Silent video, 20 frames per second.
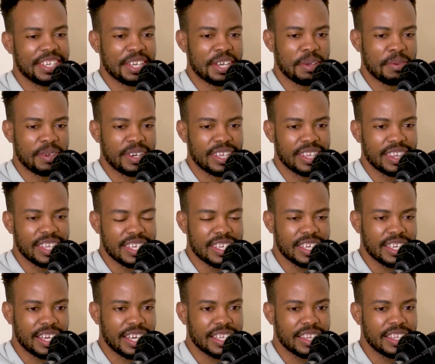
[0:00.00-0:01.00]
yeah, but I
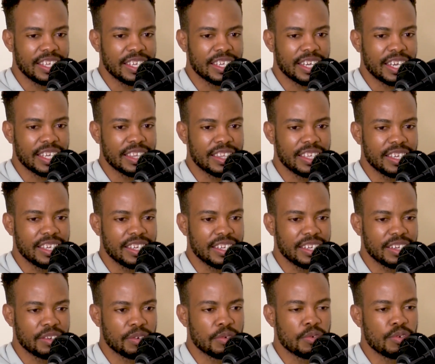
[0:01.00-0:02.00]
think I think I
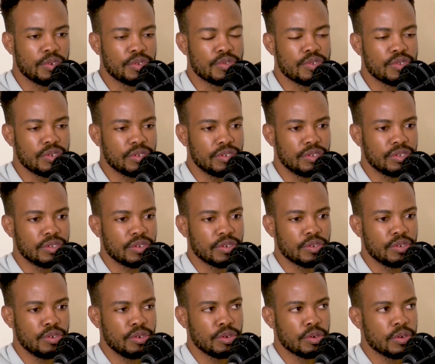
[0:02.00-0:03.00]
think go
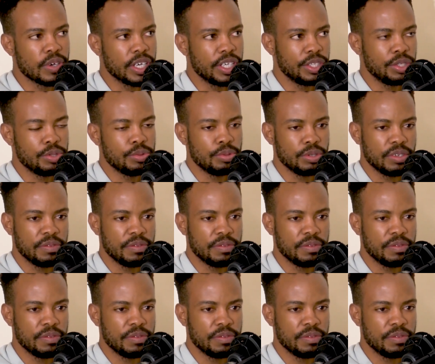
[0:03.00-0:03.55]
go go I too.